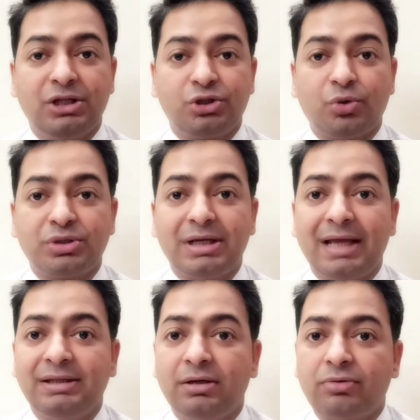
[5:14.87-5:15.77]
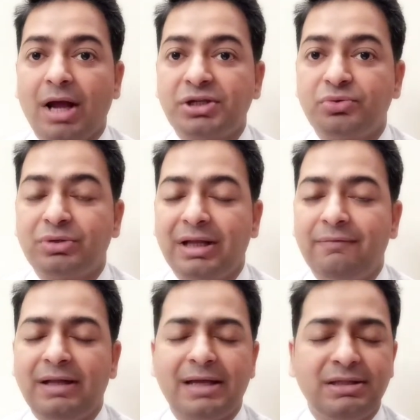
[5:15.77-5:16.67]
chosen at the grassroots
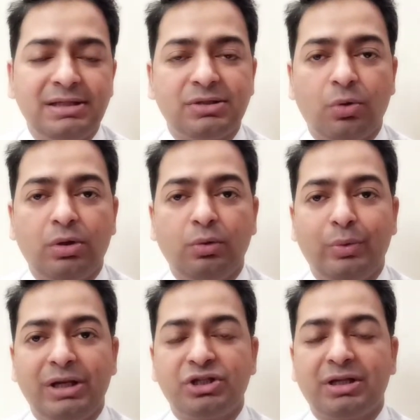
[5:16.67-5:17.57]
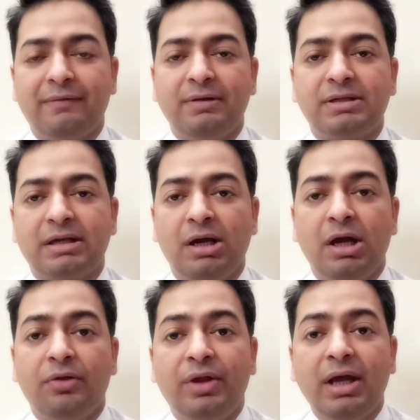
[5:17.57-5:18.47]
level, at these local village levels,
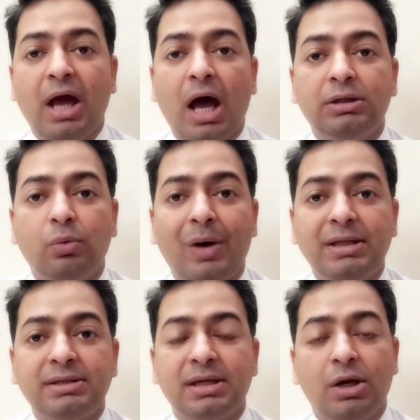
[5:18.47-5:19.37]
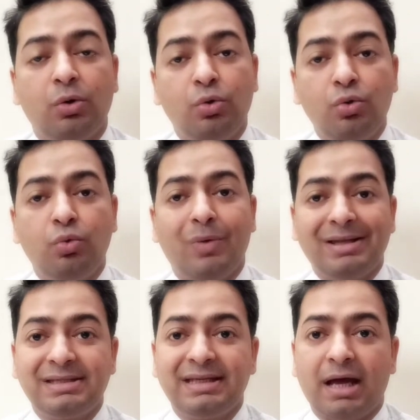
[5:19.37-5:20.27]
they are the ones who,
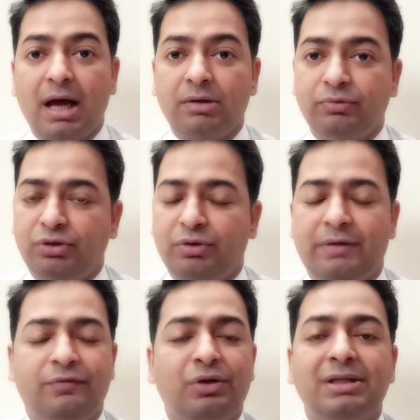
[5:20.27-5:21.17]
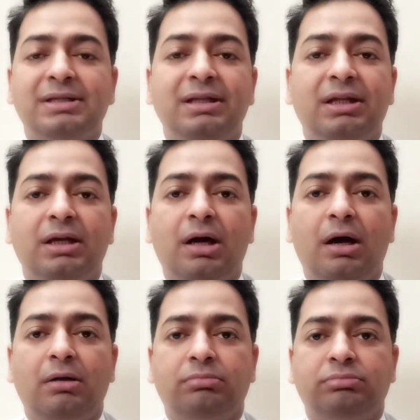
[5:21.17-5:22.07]
once they are, if you can say, they
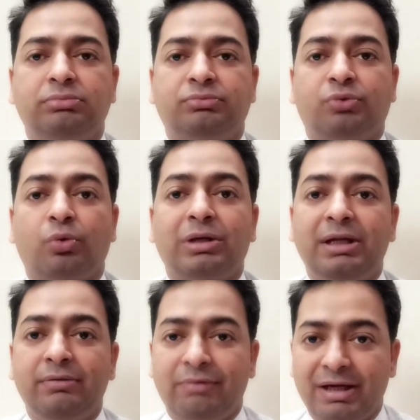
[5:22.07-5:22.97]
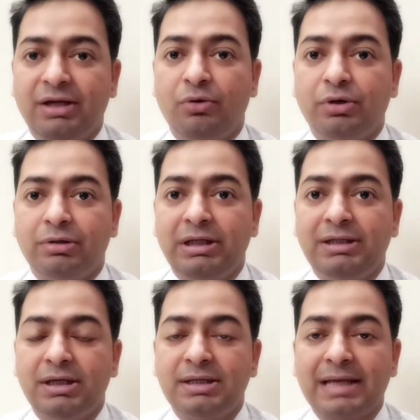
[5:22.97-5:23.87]
are totally very good
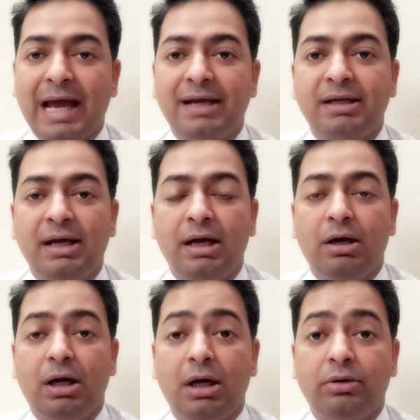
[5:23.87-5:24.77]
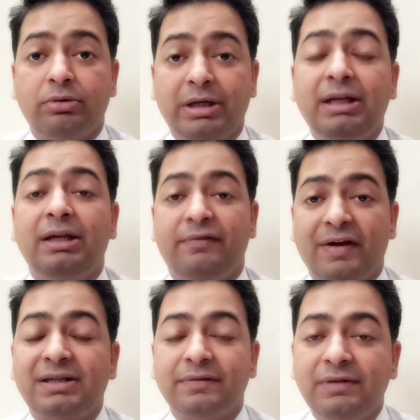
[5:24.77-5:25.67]
leaders and really
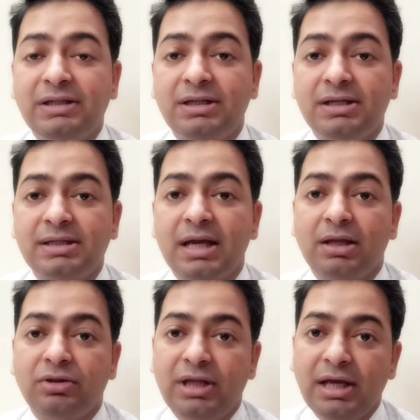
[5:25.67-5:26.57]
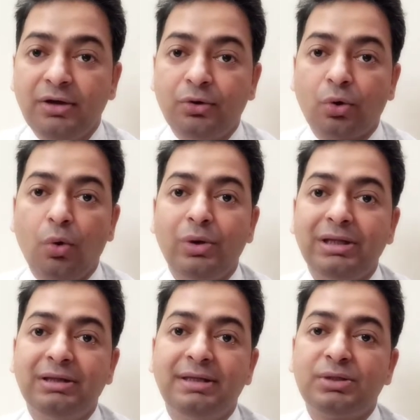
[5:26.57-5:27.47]
effective leaders, they grow
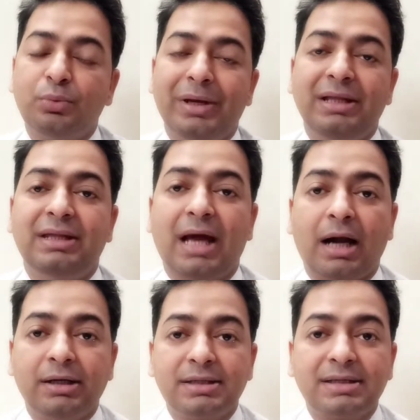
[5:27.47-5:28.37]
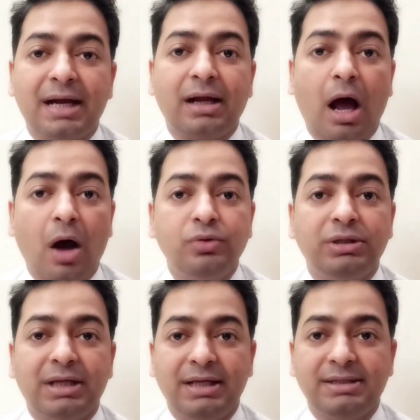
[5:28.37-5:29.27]
in this way. They understand how
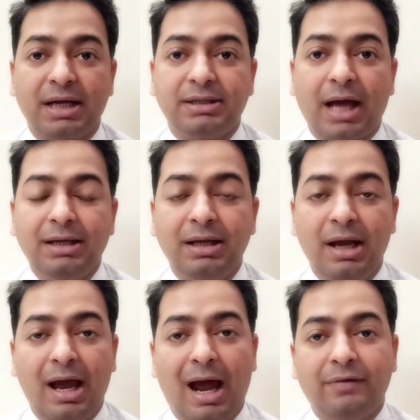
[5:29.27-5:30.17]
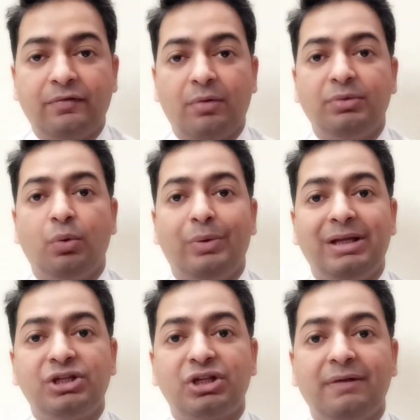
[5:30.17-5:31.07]
the things are done, and from the
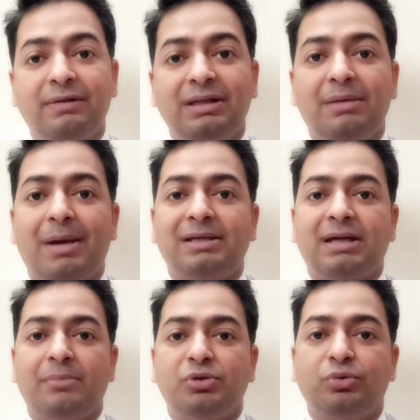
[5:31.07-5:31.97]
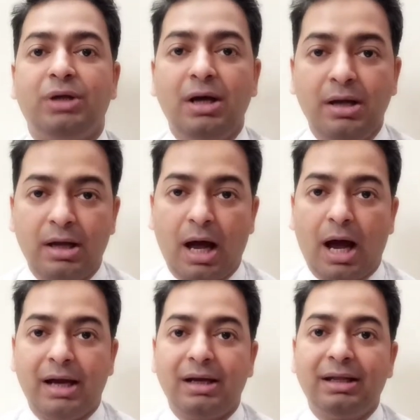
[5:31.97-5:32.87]
village level they might come to the
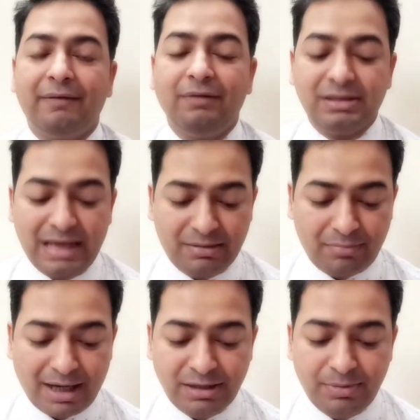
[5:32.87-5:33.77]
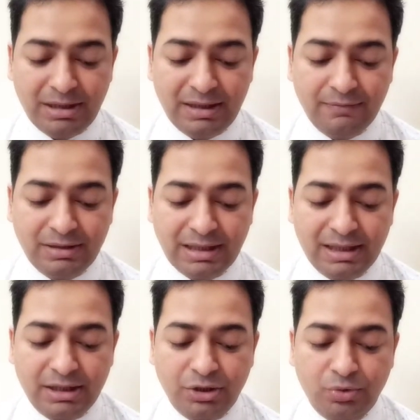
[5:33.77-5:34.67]
higher levels and might be even
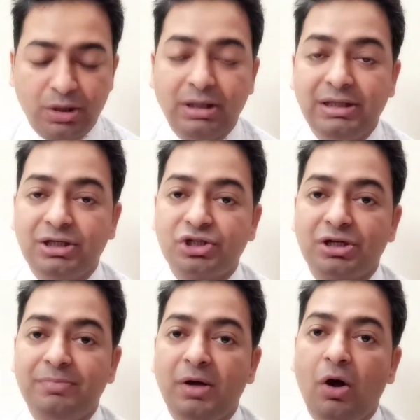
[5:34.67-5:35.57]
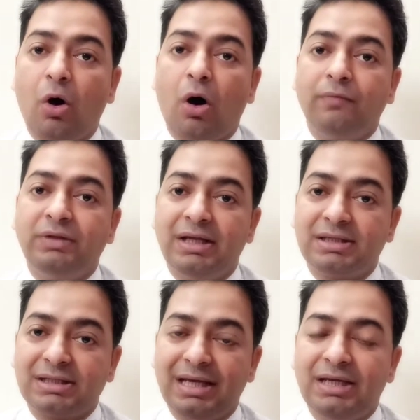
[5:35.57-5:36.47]
taken into the leadership of the
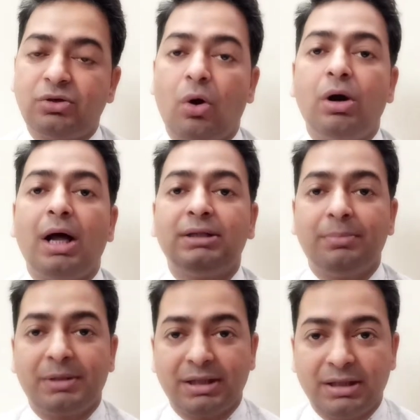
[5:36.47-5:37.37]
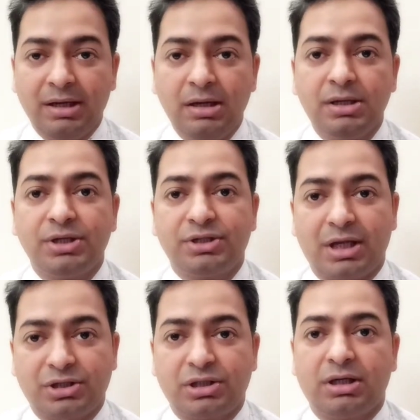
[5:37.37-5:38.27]
state or other particular
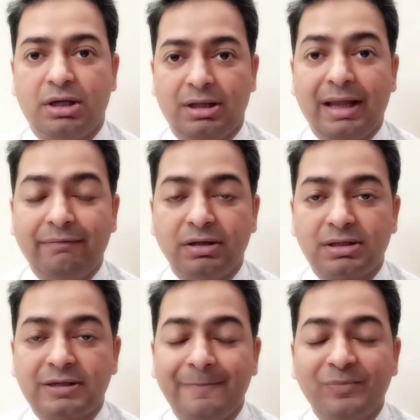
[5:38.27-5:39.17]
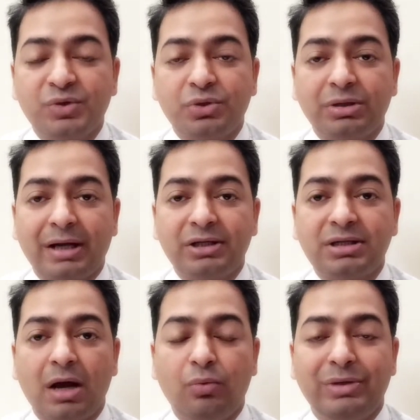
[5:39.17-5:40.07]
such levels. So that is
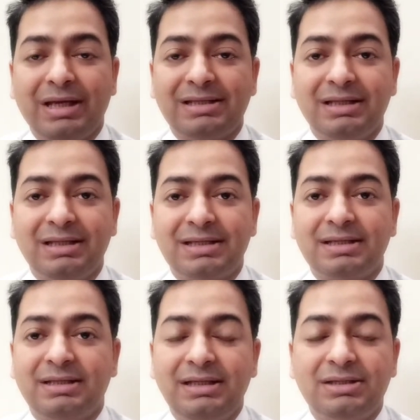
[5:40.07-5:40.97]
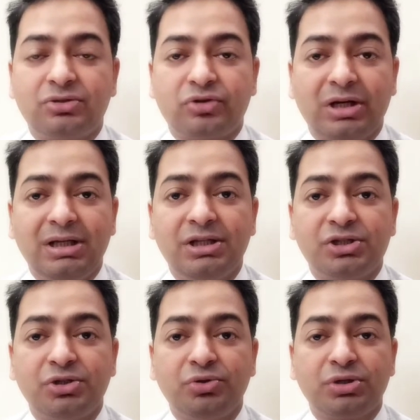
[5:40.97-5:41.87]
how we can say these training
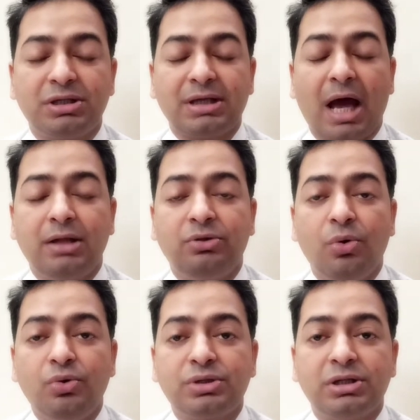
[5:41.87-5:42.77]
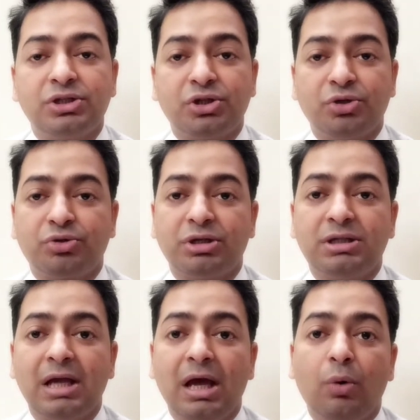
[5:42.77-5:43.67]
institutions are those
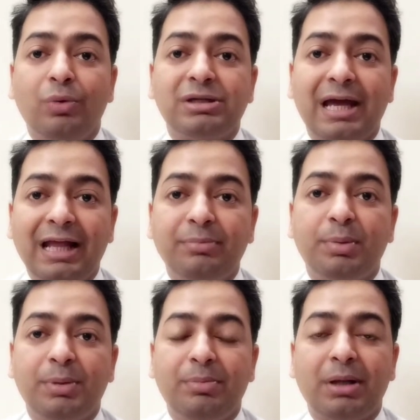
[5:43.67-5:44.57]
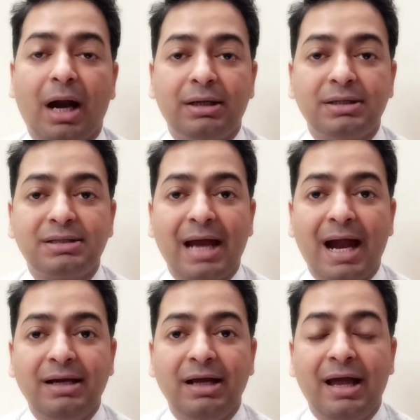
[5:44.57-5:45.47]
institutions which help people
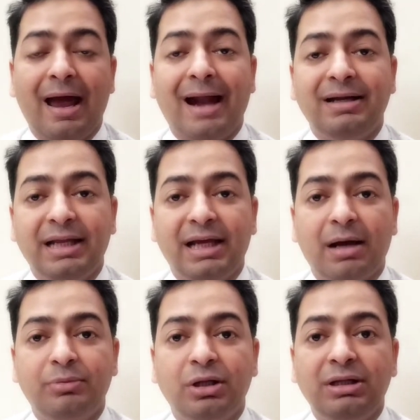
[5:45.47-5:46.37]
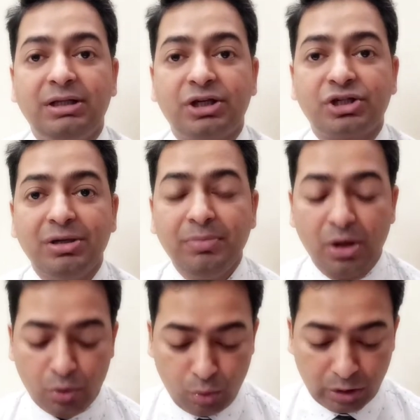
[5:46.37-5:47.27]
understand and take up the
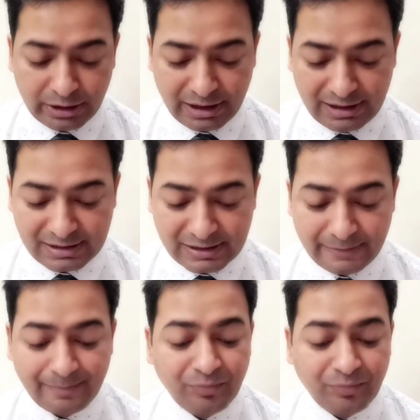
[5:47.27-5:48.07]
leadership qualities.